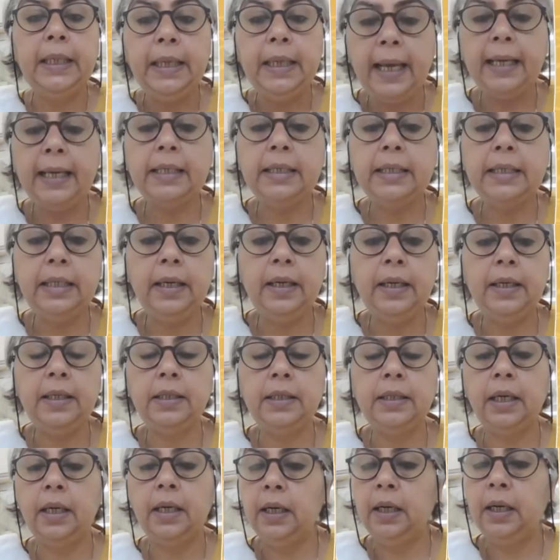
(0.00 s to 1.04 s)
next
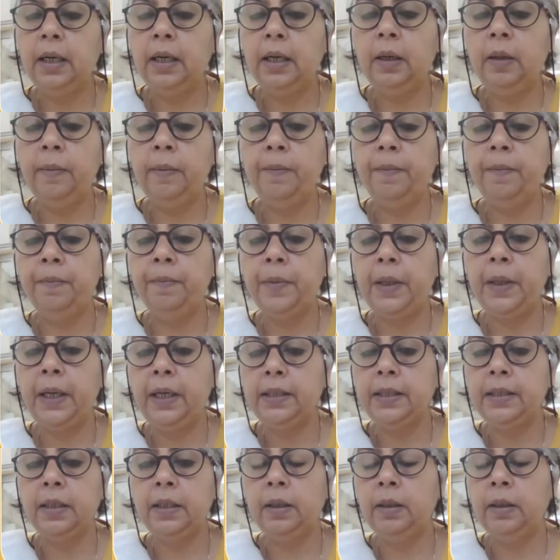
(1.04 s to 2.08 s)
is
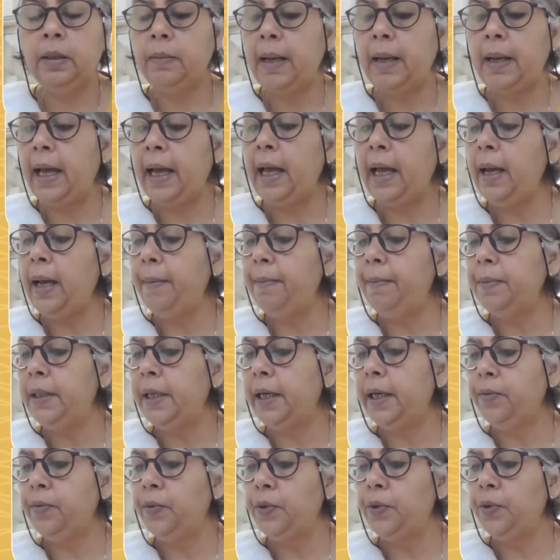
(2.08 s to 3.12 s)
a app
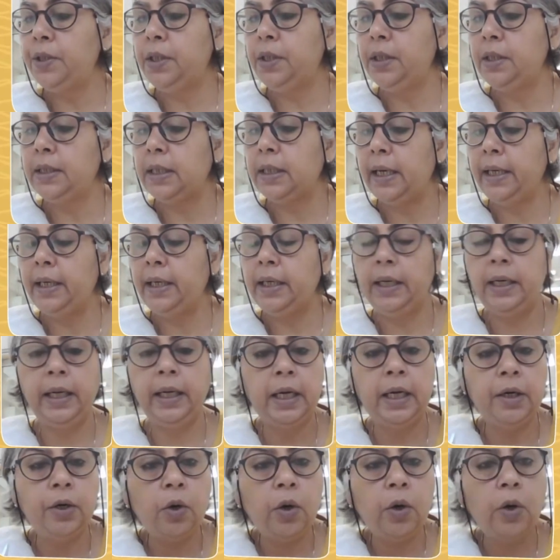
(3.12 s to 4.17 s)
that was designed, an
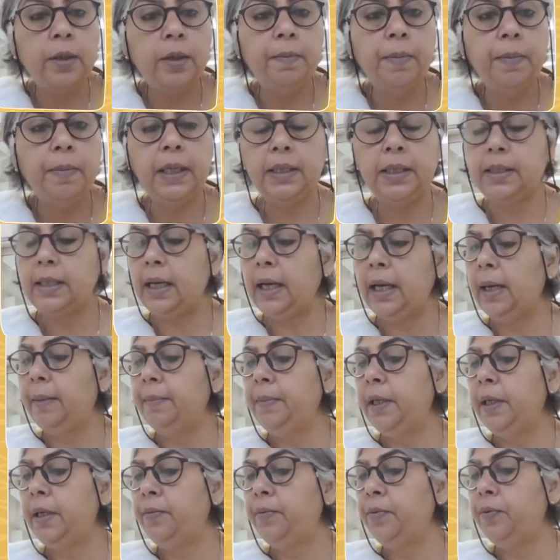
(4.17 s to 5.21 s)
Android-based
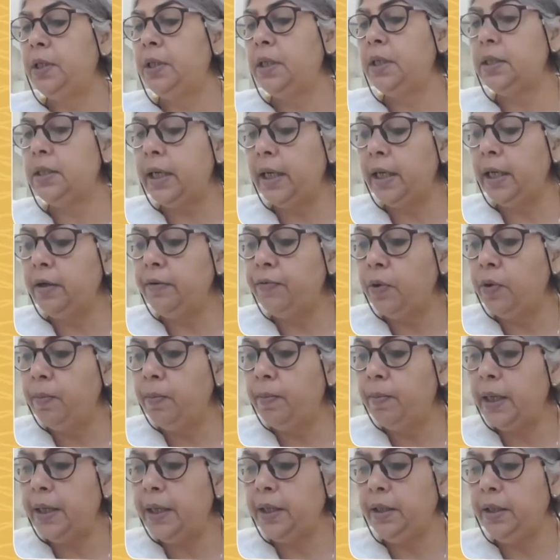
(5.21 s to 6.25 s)
app that was designed for
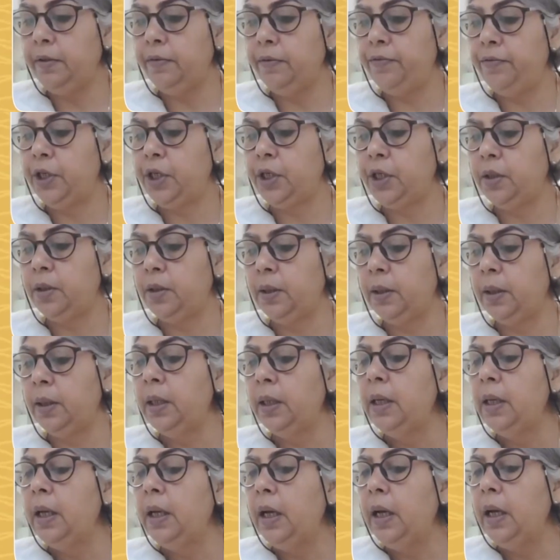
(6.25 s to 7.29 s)
marine fisher
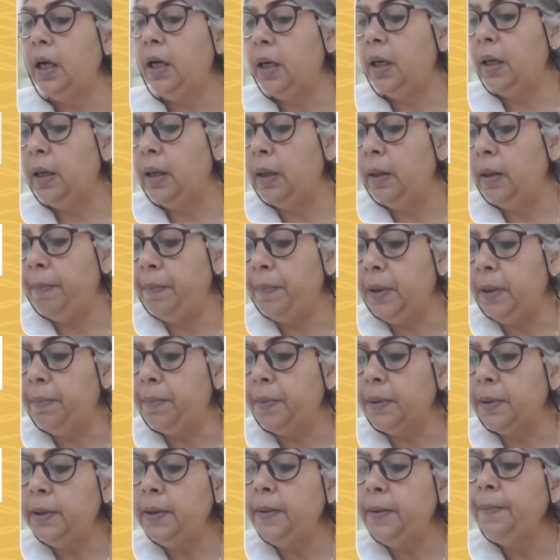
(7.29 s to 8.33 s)

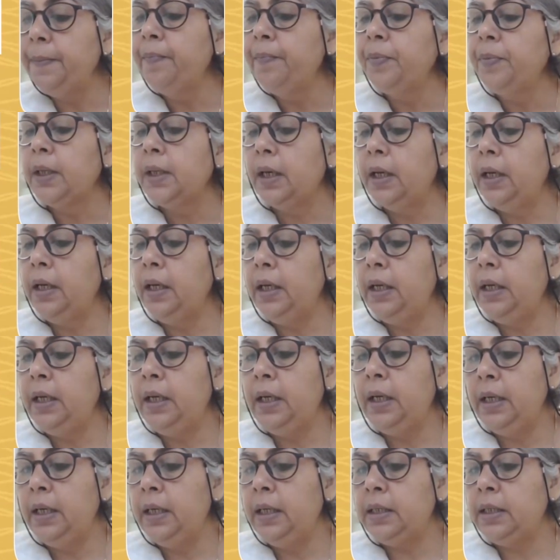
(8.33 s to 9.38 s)
people.
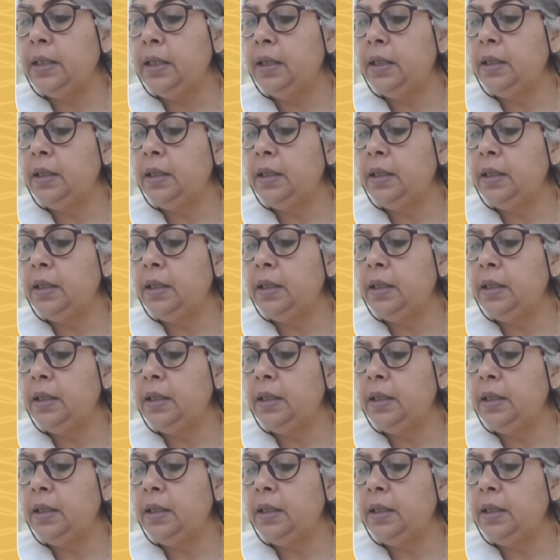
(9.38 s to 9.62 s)
We